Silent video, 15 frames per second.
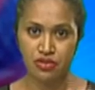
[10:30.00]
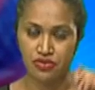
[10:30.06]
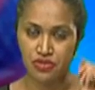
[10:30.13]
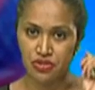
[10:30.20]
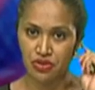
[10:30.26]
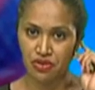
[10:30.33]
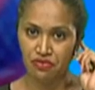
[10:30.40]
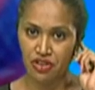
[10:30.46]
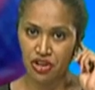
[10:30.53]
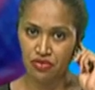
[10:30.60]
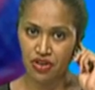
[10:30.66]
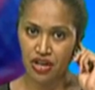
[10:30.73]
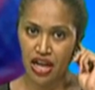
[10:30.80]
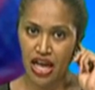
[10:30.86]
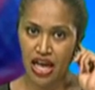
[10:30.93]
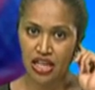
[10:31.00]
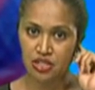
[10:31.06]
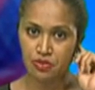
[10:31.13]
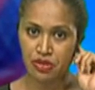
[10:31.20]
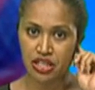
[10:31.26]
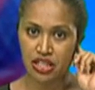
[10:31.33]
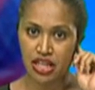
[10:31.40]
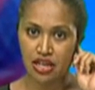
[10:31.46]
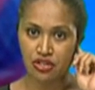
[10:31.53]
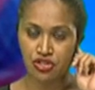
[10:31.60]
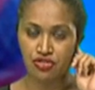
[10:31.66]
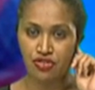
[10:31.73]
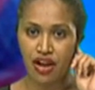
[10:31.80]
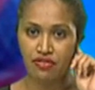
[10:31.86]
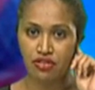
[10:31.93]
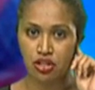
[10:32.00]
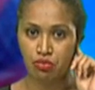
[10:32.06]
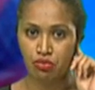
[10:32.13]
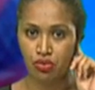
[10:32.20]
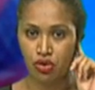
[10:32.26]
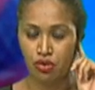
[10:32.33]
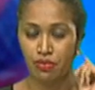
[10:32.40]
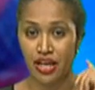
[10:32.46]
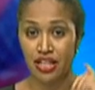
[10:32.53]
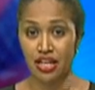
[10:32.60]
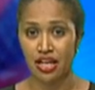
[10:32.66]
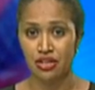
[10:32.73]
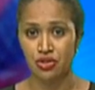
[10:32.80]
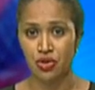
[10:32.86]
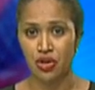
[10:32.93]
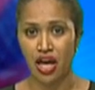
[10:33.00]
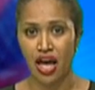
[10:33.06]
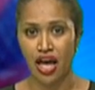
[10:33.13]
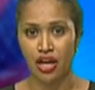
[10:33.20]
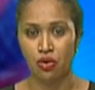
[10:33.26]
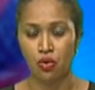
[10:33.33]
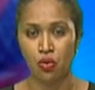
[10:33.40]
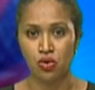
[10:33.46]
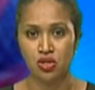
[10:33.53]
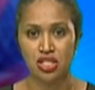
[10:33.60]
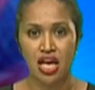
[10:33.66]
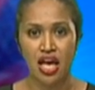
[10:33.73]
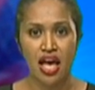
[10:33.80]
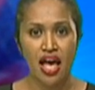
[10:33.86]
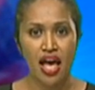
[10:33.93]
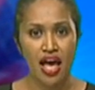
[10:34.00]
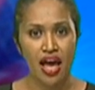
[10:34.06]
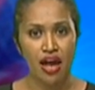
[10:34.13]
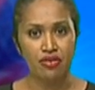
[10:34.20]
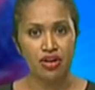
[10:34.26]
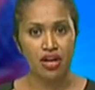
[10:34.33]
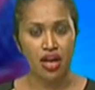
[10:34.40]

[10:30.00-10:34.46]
of pseudoephedrine has been allowed to travel abroad by the Lautoka High Court. Aaron